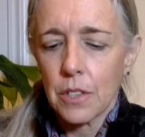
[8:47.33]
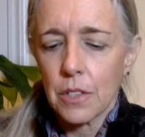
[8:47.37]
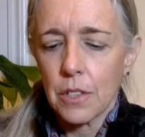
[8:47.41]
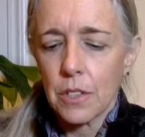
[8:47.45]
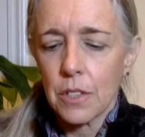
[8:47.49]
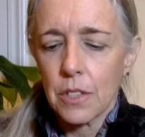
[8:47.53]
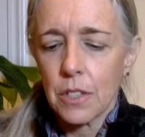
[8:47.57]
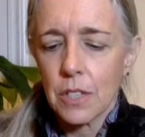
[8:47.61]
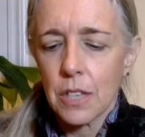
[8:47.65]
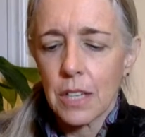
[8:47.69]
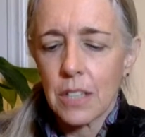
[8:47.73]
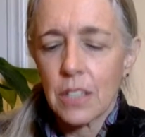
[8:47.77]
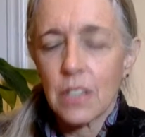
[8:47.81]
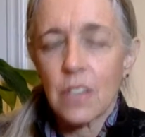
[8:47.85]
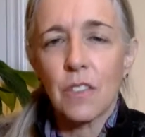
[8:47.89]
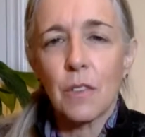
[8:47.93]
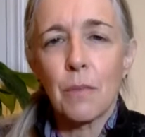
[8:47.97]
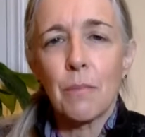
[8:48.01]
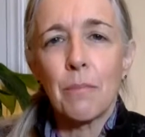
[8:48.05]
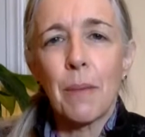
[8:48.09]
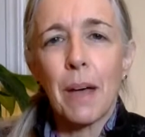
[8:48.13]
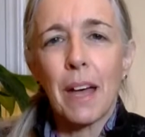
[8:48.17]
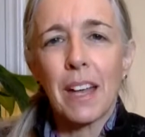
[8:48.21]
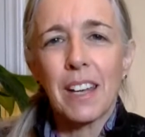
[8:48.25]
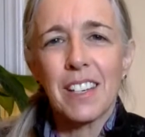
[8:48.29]
sense of the
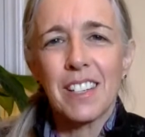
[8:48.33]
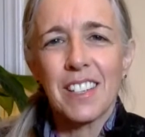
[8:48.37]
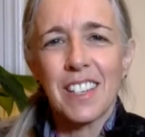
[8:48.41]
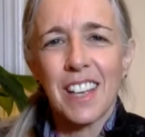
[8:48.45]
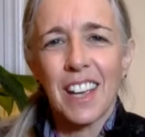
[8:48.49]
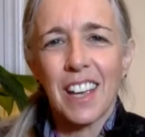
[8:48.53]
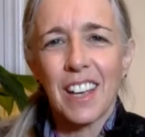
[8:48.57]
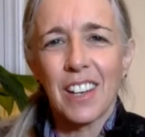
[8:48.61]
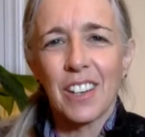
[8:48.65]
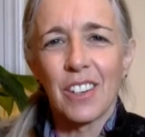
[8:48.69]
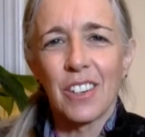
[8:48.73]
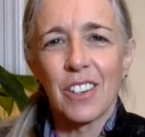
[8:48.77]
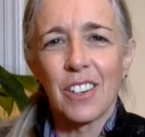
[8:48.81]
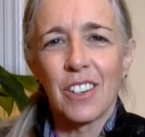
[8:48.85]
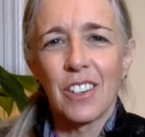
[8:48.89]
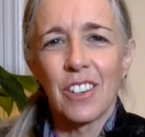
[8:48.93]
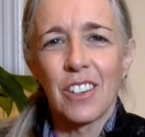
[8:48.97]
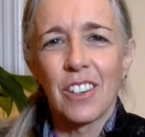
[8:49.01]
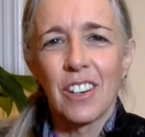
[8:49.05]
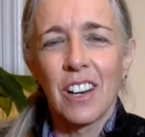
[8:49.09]
meditator.